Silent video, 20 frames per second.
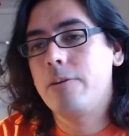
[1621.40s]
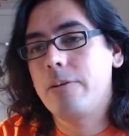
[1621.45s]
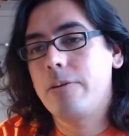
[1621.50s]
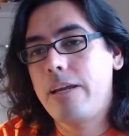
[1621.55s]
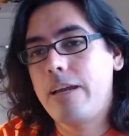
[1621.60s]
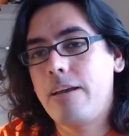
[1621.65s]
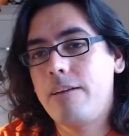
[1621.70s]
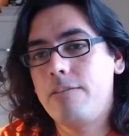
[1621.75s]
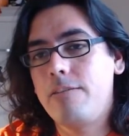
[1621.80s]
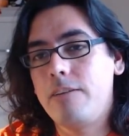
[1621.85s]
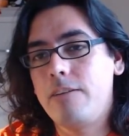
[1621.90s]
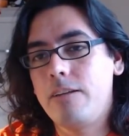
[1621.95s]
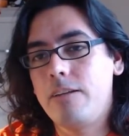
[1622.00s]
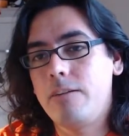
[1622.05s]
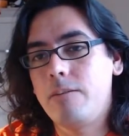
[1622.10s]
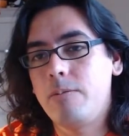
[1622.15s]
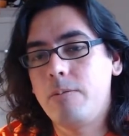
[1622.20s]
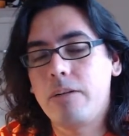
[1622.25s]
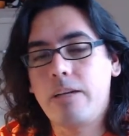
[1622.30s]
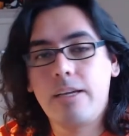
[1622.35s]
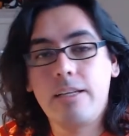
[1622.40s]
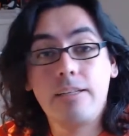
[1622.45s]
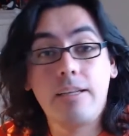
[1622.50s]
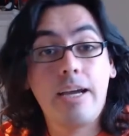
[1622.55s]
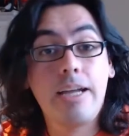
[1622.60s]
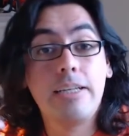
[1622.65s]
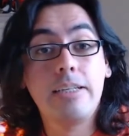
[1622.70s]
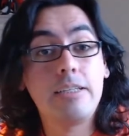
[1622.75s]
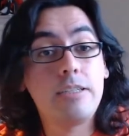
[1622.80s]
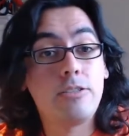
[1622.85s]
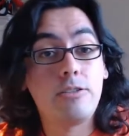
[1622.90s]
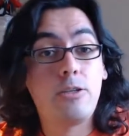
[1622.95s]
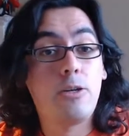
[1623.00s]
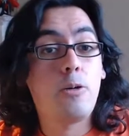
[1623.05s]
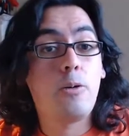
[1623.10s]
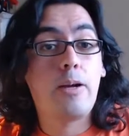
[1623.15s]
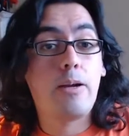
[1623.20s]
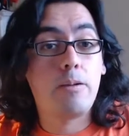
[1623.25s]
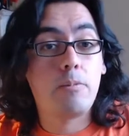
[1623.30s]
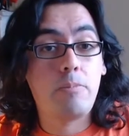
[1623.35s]
a half in, when I didn't
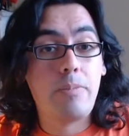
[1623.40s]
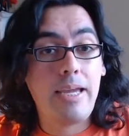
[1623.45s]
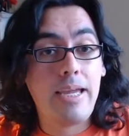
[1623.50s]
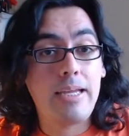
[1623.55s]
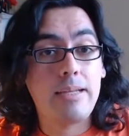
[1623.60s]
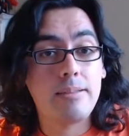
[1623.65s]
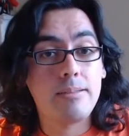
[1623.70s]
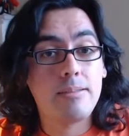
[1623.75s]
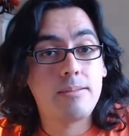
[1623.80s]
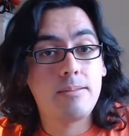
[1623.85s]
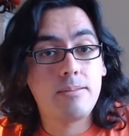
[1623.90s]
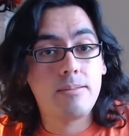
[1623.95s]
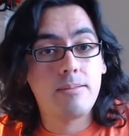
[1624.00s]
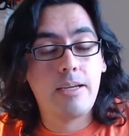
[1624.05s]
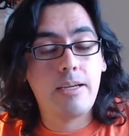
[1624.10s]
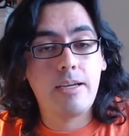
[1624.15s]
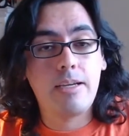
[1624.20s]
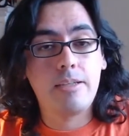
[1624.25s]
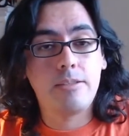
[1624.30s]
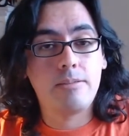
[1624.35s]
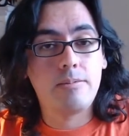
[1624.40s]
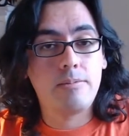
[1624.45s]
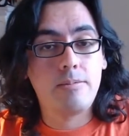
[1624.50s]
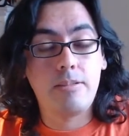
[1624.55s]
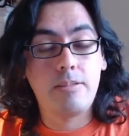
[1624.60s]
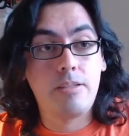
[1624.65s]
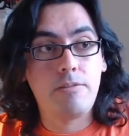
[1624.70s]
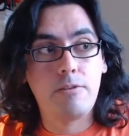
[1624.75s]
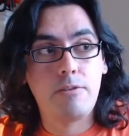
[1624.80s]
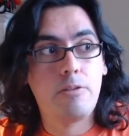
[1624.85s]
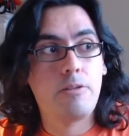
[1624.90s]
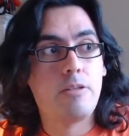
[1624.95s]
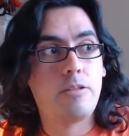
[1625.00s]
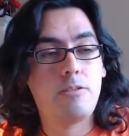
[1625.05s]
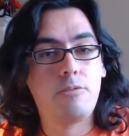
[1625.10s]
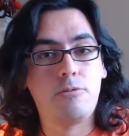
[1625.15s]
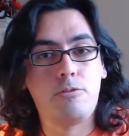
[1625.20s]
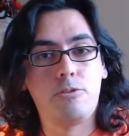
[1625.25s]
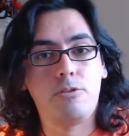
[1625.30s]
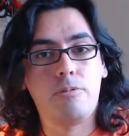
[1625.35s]
know how to paint, like I didn't even know how to
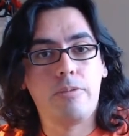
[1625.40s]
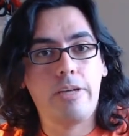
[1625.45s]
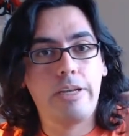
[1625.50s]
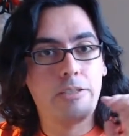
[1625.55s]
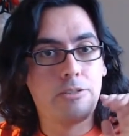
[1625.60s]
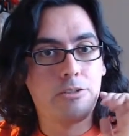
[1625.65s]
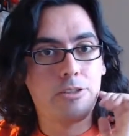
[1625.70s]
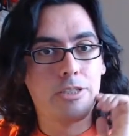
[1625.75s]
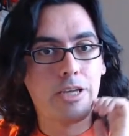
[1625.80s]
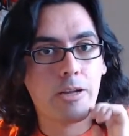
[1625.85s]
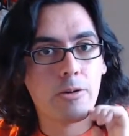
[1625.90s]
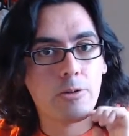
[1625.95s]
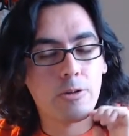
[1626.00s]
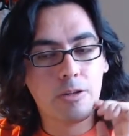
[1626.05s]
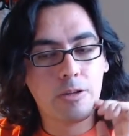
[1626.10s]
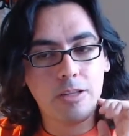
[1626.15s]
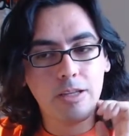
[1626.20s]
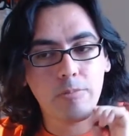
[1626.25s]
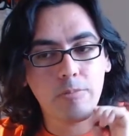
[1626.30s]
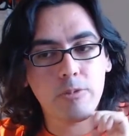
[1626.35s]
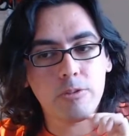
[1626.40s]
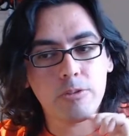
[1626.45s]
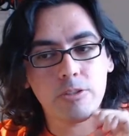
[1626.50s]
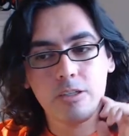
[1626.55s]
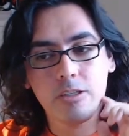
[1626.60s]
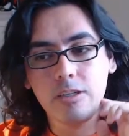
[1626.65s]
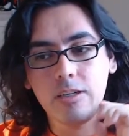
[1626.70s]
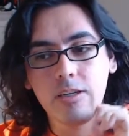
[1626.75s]
do light and shadow and all that bullshit.